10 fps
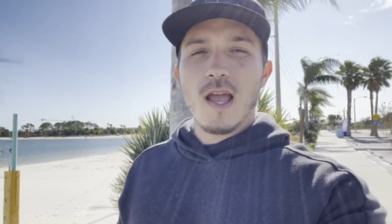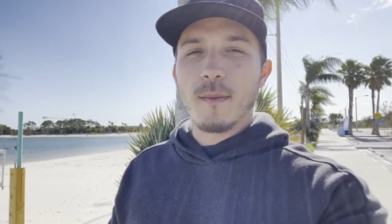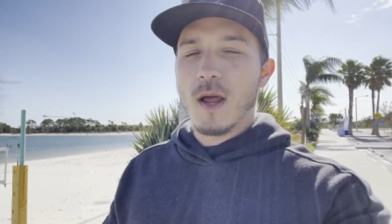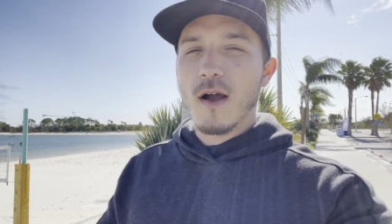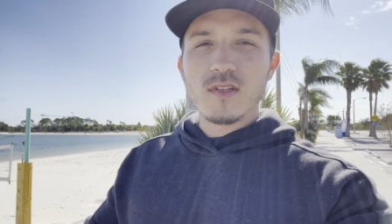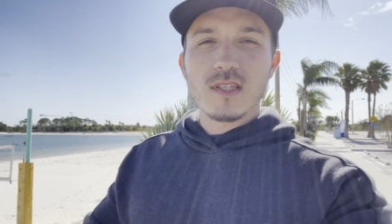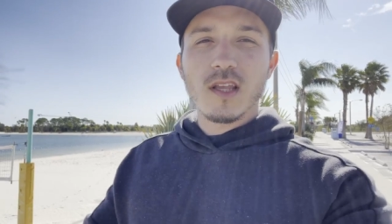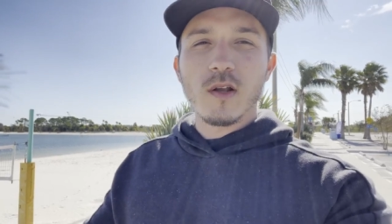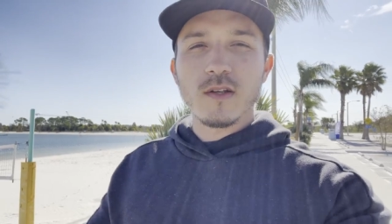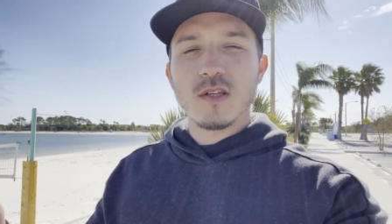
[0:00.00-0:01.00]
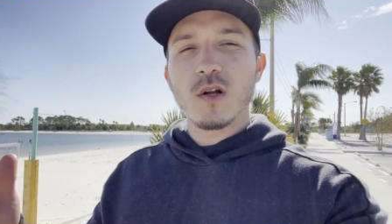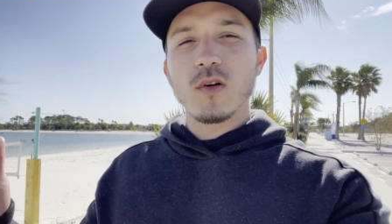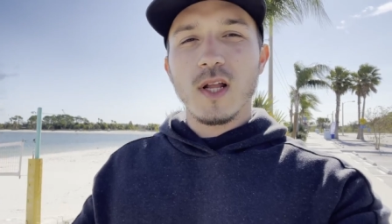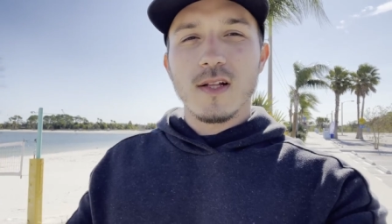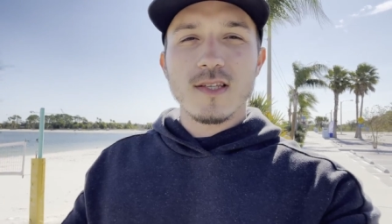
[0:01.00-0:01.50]
And obviously you can still
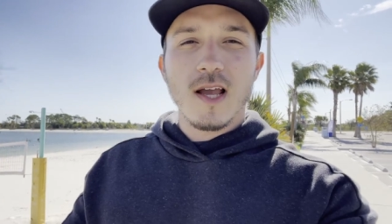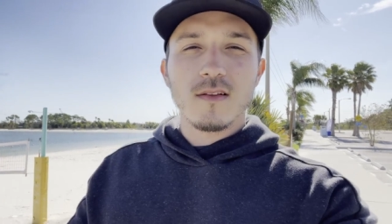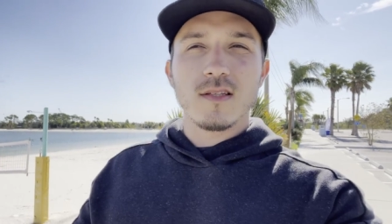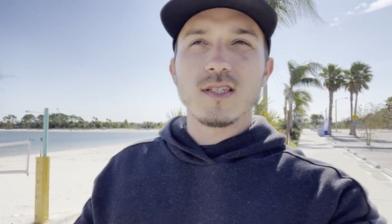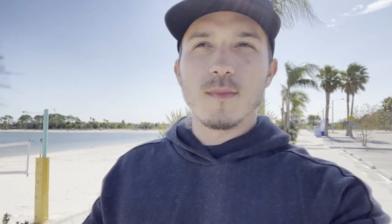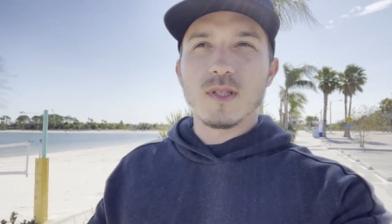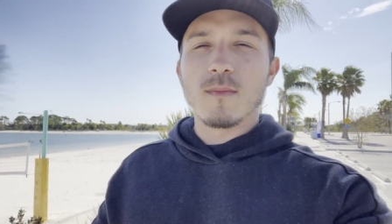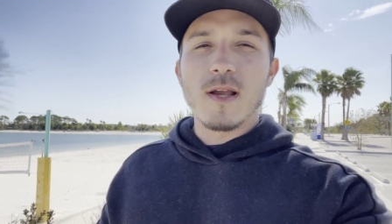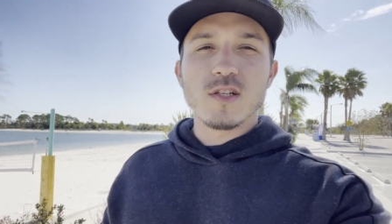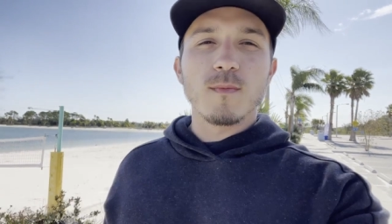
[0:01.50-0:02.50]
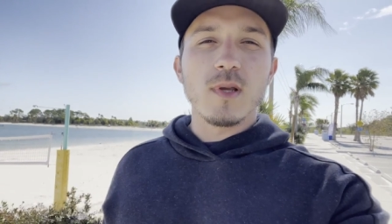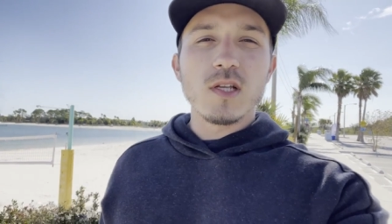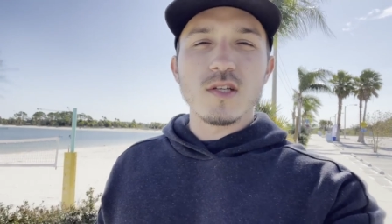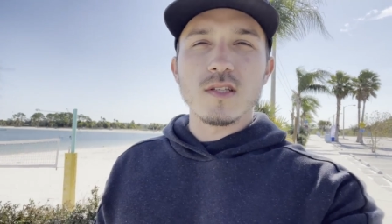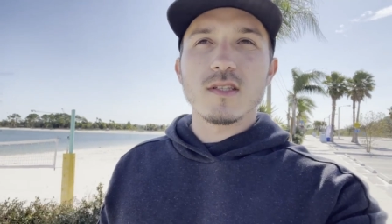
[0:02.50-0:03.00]
go down south to some of the major
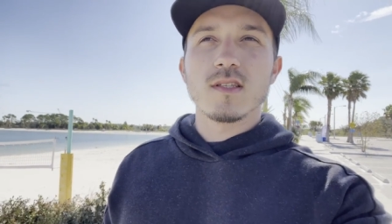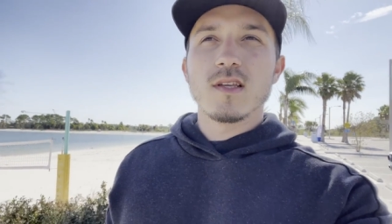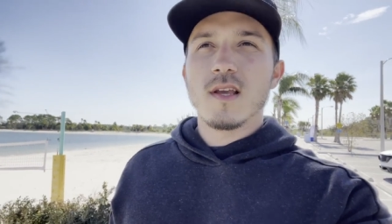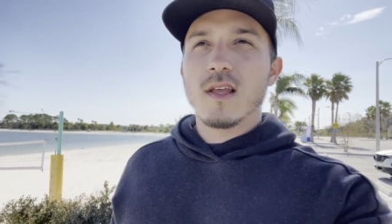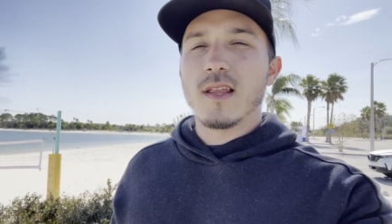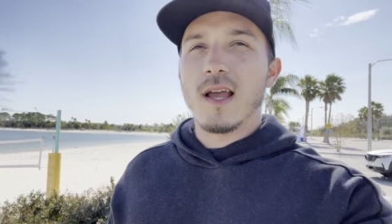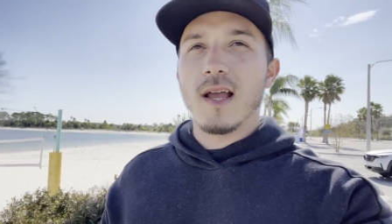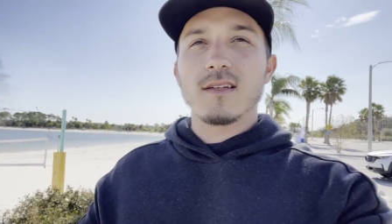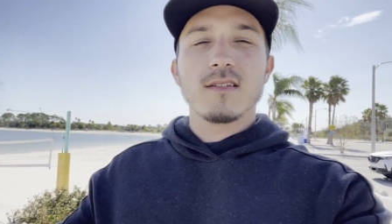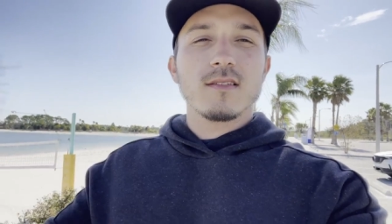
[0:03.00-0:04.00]
beaches that